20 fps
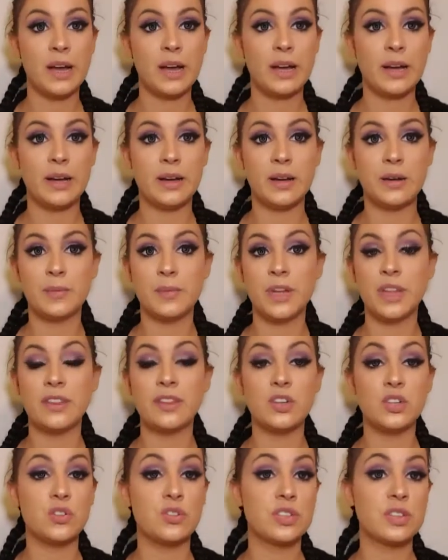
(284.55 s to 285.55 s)
and
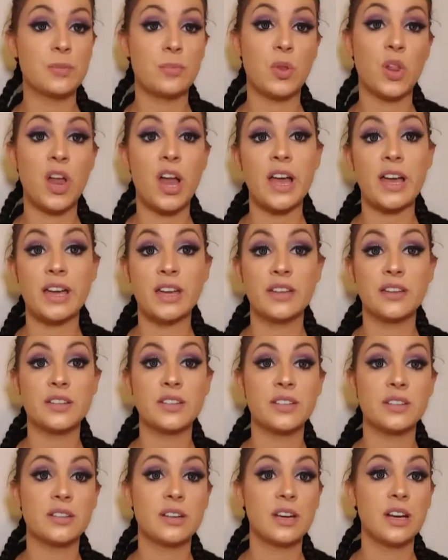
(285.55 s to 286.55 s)
then you just apply
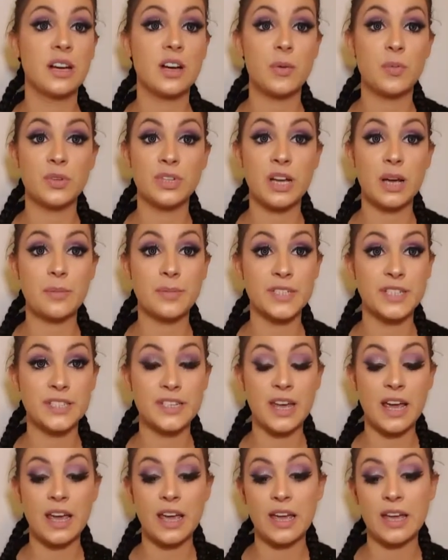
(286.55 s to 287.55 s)
it a couple times a
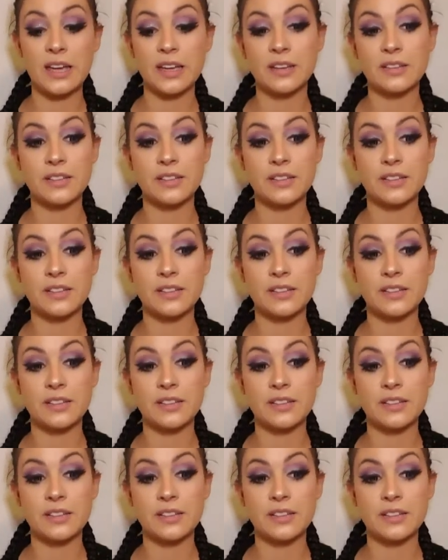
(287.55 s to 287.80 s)
day.